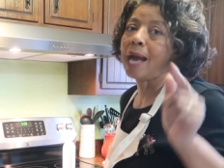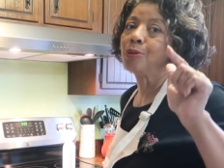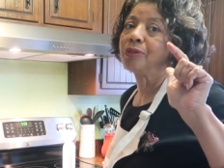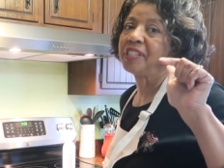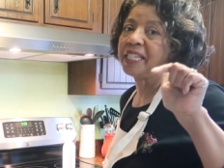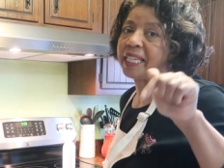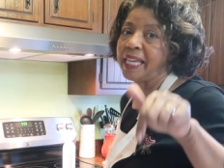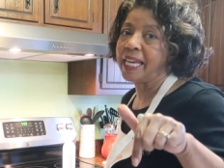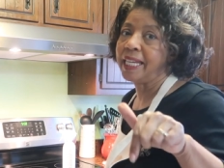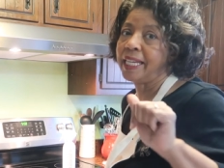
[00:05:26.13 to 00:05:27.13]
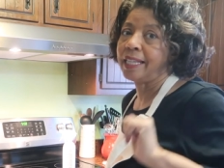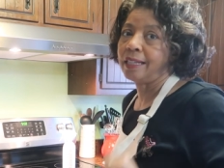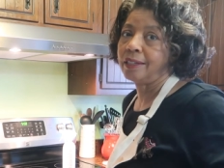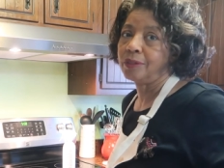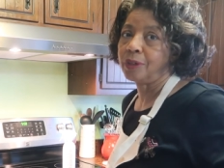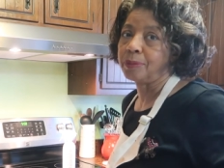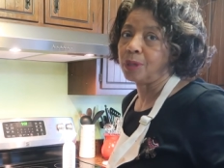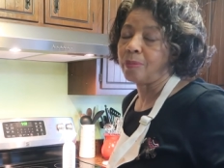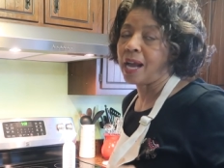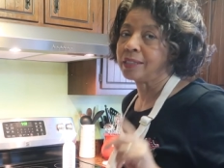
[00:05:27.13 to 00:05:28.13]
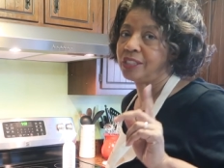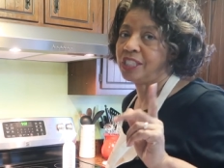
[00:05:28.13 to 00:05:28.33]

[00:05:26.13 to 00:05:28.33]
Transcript: I will link it in the description box